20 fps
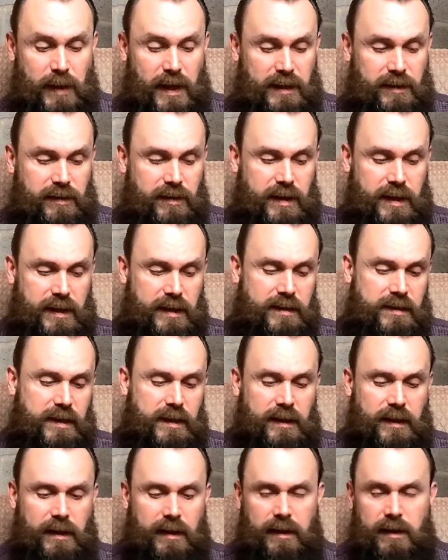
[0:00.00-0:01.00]
main things
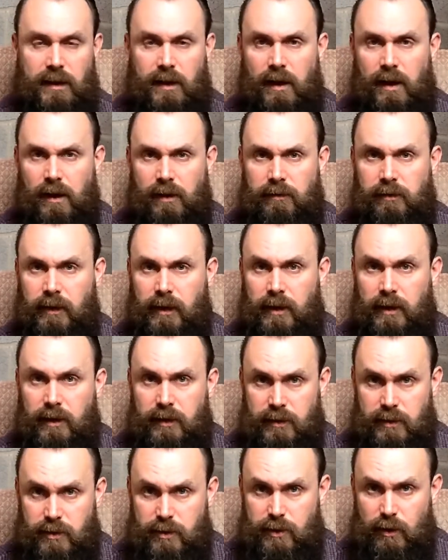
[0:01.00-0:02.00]
in that I've
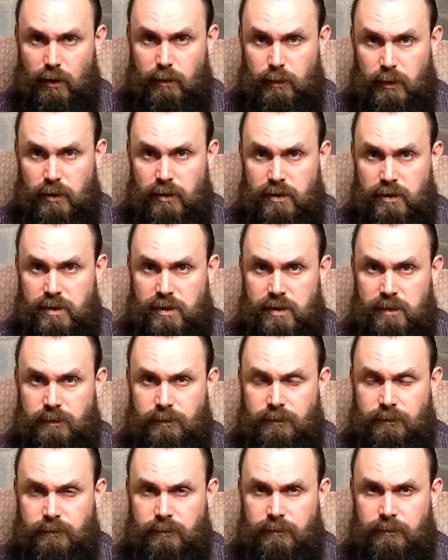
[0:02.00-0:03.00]
learned so much
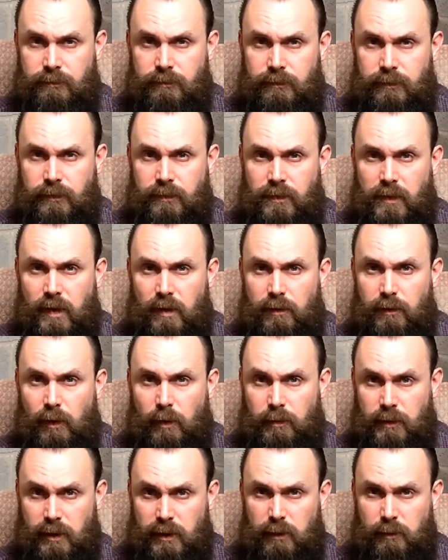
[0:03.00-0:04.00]

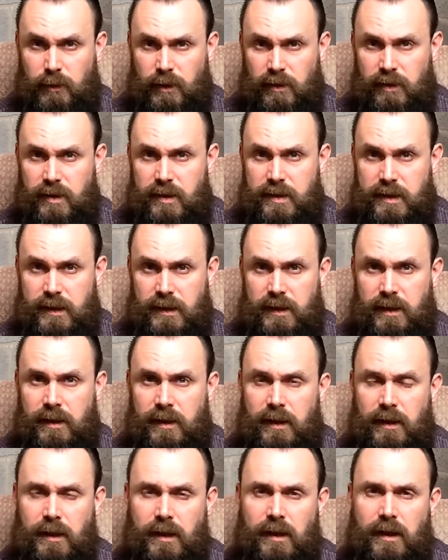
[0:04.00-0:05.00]
from the community
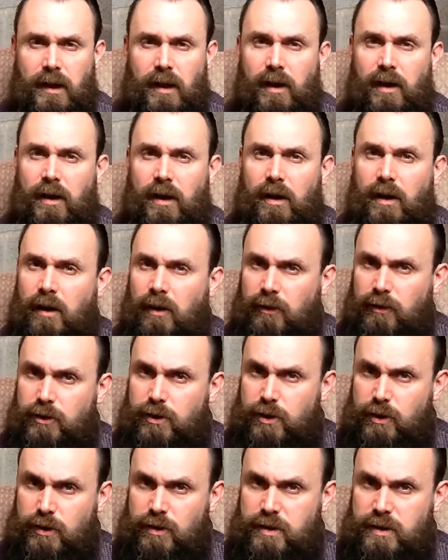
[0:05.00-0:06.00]
on
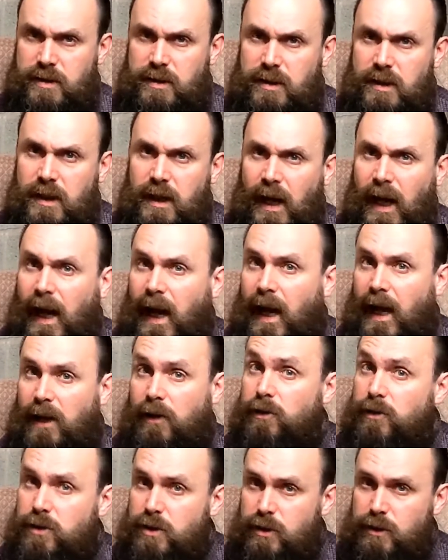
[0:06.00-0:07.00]
just how
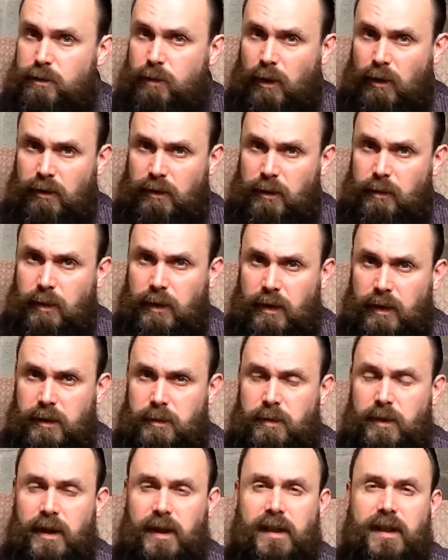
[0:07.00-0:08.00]
to smoke the
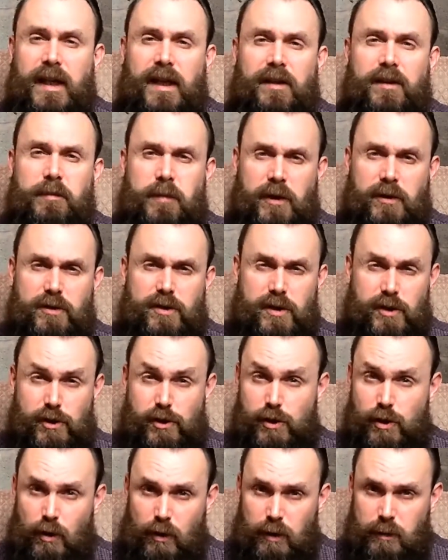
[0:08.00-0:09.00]
pipe and get the most
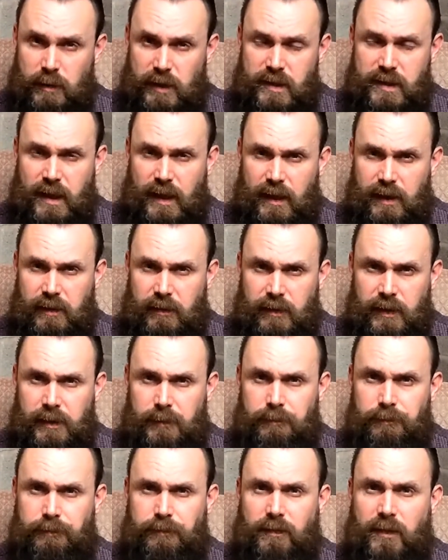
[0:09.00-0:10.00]
enjoyment out of it,
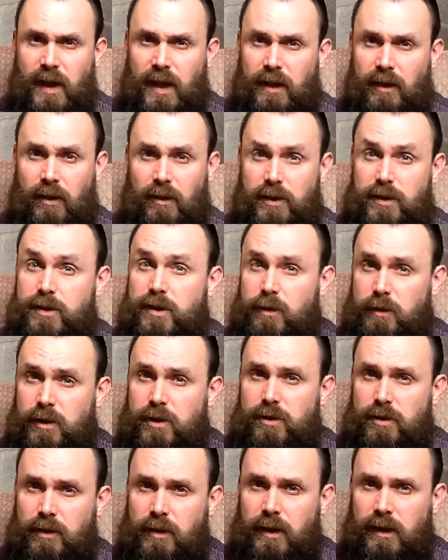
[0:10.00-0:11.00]
and I do
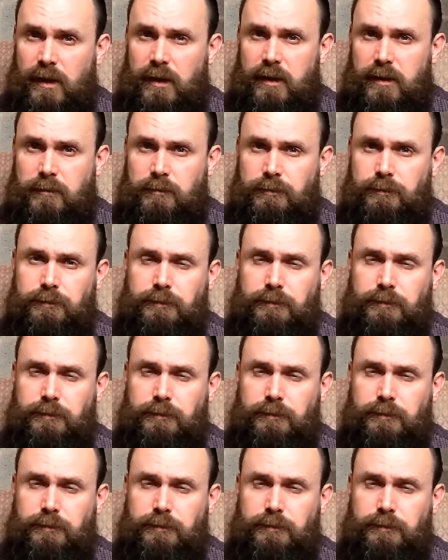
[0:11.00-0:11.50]
enjoy it a lot.